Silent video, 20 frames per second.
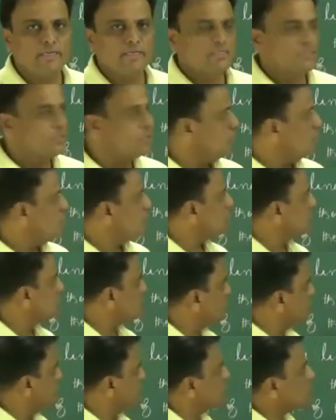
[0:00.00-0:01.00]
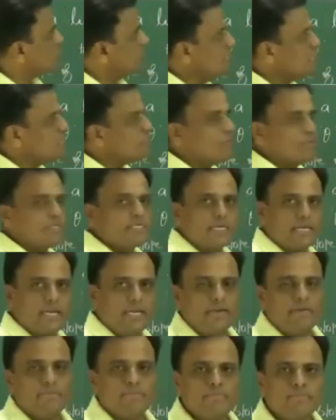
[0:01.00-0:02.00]
So dear students, once
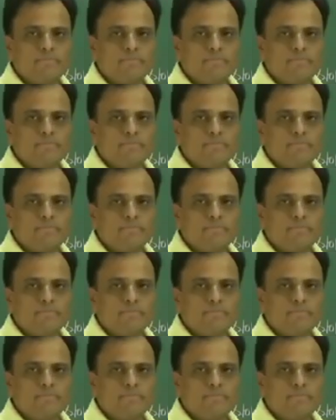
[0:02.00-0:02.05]
again